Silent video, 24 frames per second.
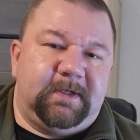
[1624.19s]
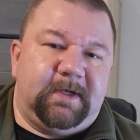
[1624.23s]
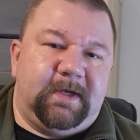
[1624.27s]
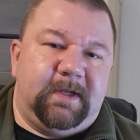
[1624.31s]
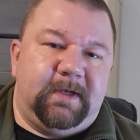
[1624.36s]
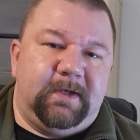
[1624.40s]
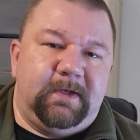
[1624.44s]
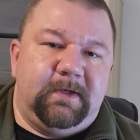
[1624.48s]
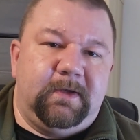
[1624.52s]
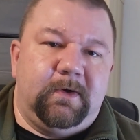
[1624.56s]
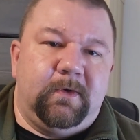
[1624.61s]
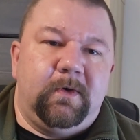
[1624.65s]
I
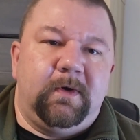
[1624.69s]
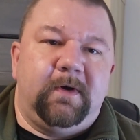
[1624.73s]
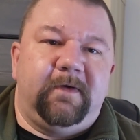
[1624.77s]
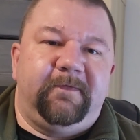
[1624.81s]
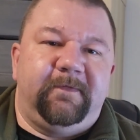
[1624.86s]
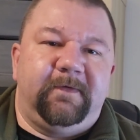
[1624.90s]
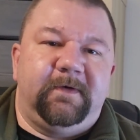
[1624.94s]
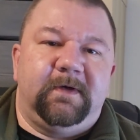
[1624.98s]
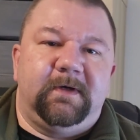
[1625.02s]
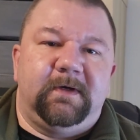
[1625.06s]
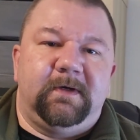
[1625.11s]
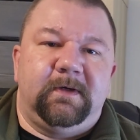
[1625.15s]
know
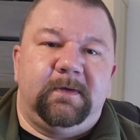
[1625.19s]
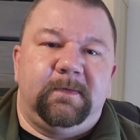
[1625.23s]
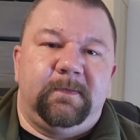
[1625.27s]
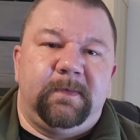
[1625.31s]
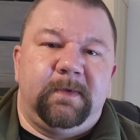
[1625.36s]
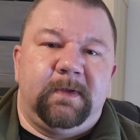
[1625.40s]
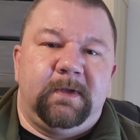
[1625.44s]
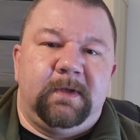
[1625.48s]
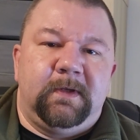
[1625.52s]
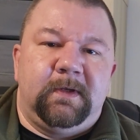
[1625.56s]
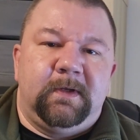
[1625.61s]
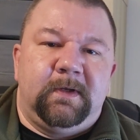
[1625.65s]
of
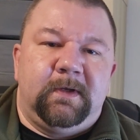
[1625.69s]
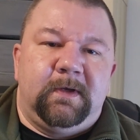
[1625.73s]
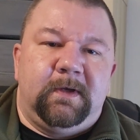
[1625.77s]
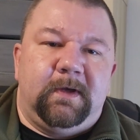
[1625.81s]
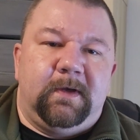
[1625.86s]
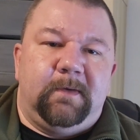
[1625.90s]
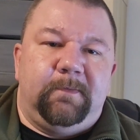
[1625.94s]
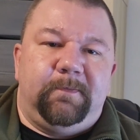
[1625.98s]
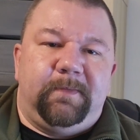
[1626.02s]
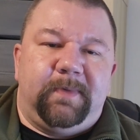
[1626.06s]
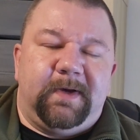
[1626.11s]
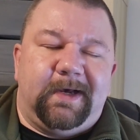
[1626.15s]

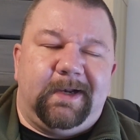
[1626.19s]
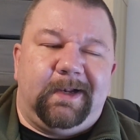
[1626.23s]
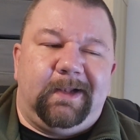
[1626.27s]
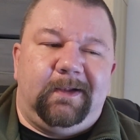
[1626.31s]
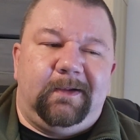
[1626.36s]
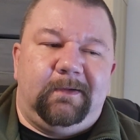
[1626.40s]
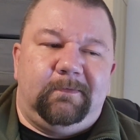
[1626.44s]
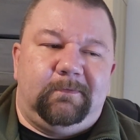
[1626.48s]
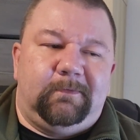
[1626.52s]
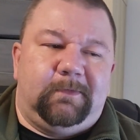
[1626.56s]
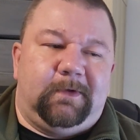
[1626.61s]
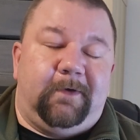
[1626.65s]
a
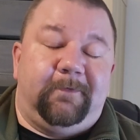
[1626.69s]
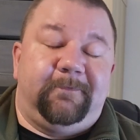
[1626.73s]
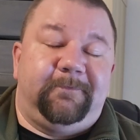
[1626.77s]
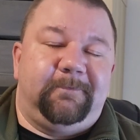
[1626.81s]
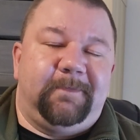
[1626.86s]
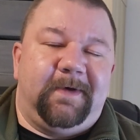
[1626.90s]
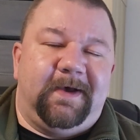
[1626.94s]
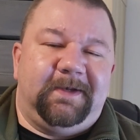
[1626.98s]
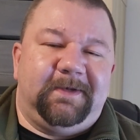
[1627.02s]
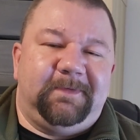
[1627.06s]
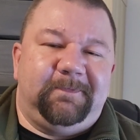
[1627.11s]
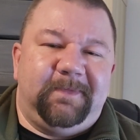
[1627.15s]
puddle of
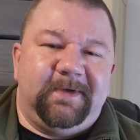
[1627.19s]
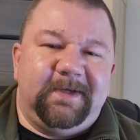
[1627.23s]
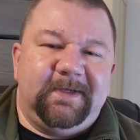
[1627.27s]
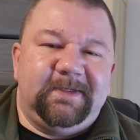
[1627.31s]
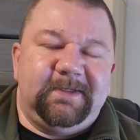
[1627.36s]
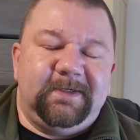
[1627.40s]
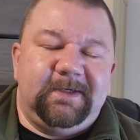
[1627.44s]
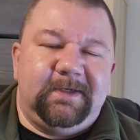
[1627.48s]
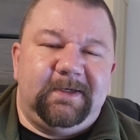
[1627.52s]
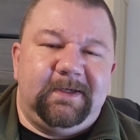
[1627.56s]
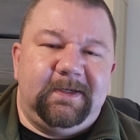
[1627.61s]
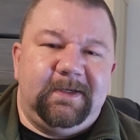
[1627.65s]
mud,
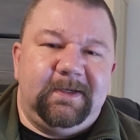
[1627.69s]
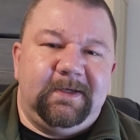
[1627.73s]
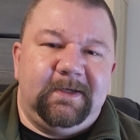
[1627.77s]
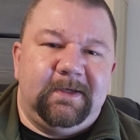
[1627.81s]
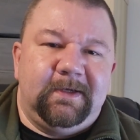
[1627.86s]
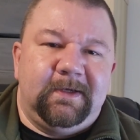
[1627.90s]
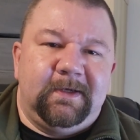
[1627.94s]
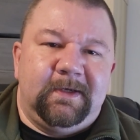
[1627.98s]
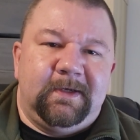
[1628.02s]
basically,